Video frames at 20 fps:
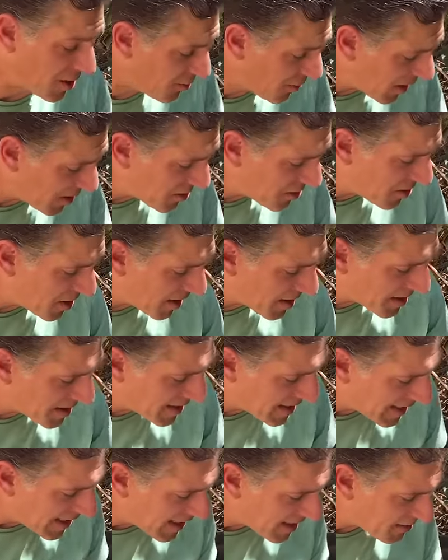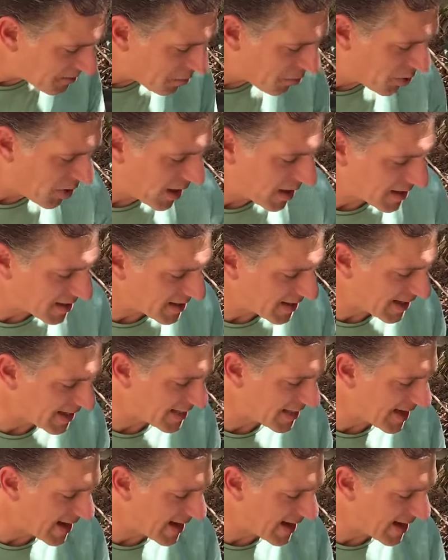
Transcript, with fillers: on whether or not you need a product like